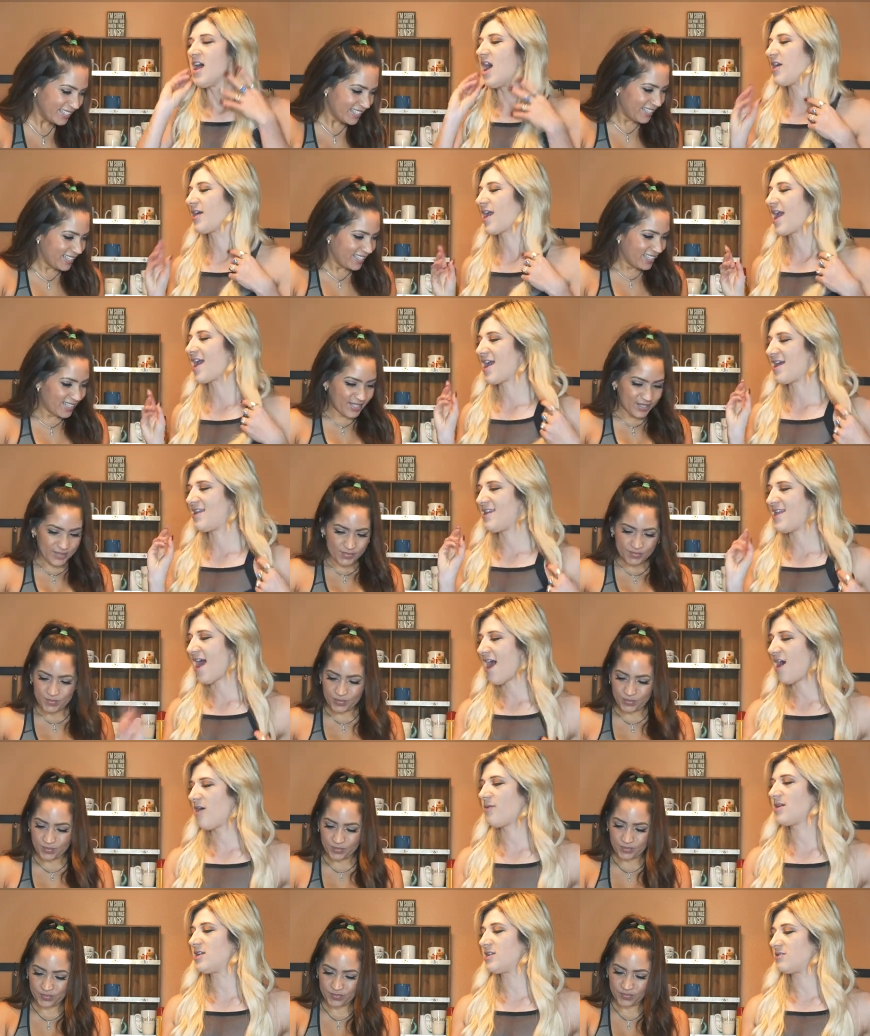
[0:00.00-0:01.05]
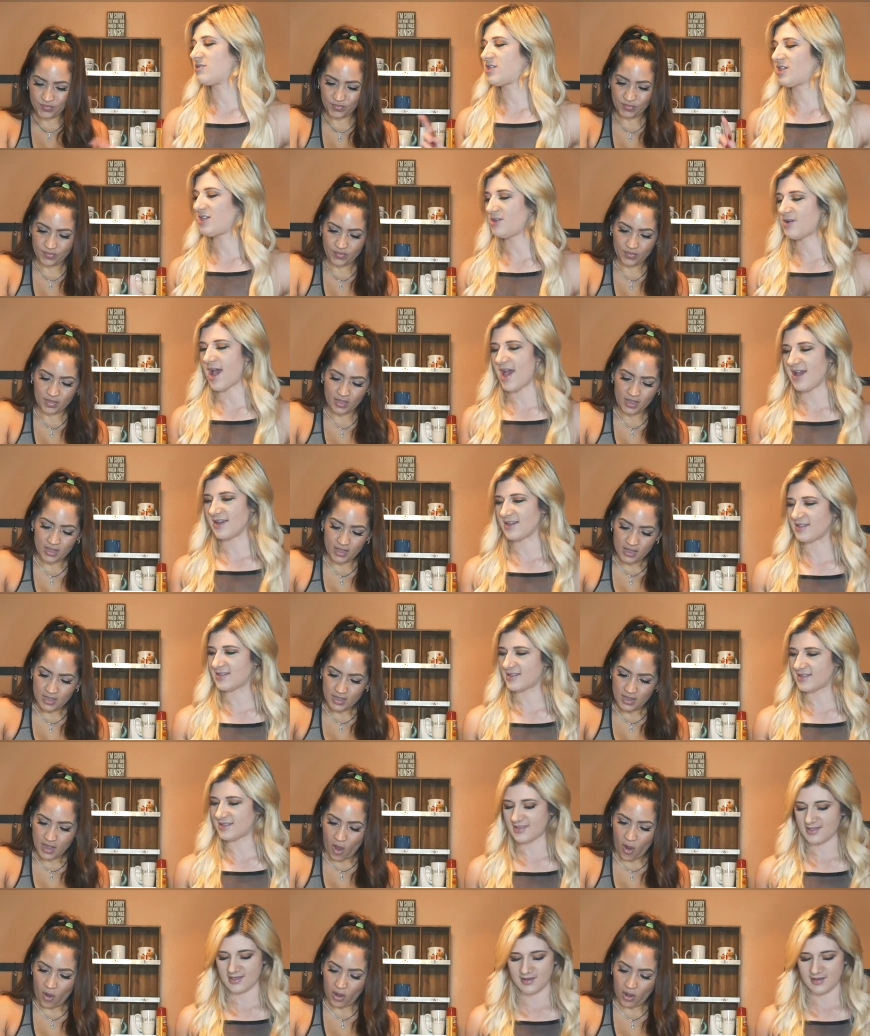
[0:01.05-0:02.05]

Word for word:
Speaker 1: okay, and now we do two eggs.